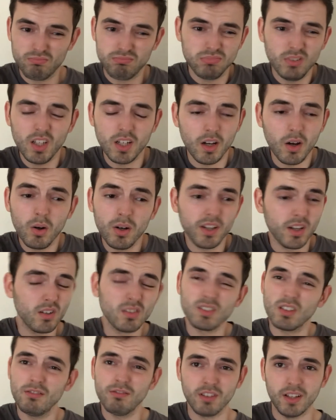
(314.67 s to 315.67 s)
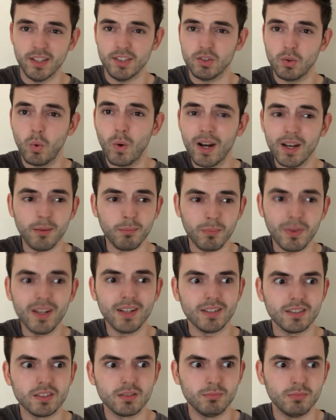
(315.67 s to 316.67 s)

you know, only goes on for like 20 minutes,